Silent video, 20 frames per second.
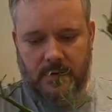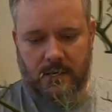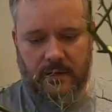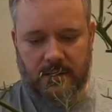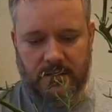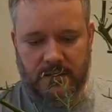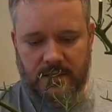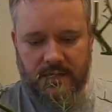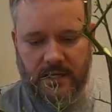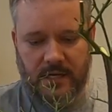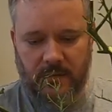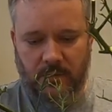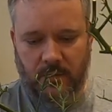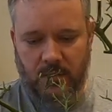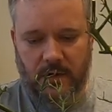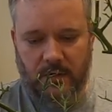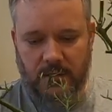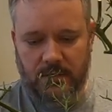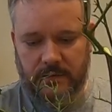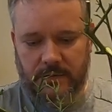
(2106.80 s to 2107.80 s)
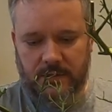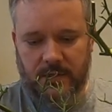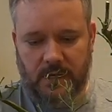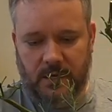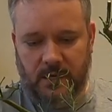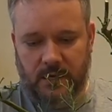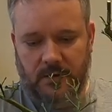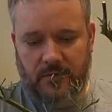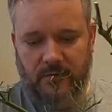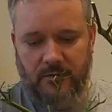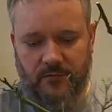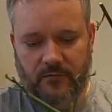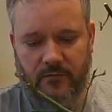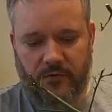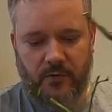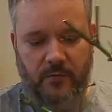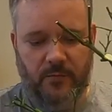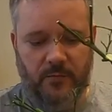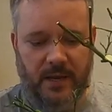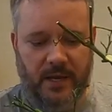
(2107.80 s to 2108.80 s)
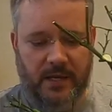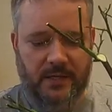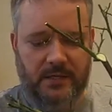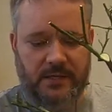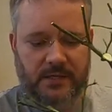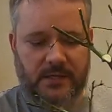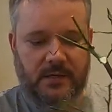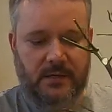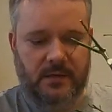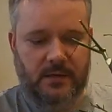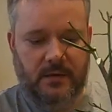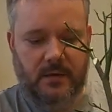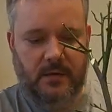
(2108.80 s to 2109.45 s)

and see what uh, root mass